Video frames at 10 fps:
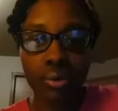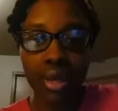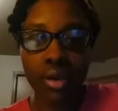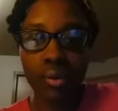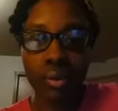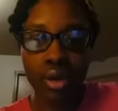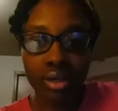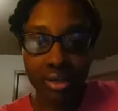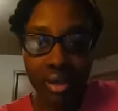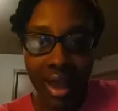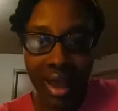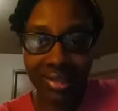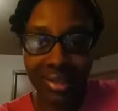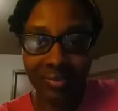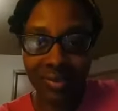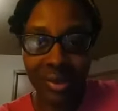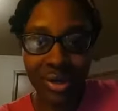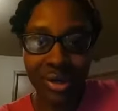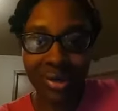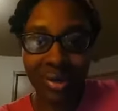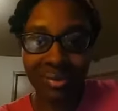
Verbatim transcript: They don't want you to ask them for a hookup,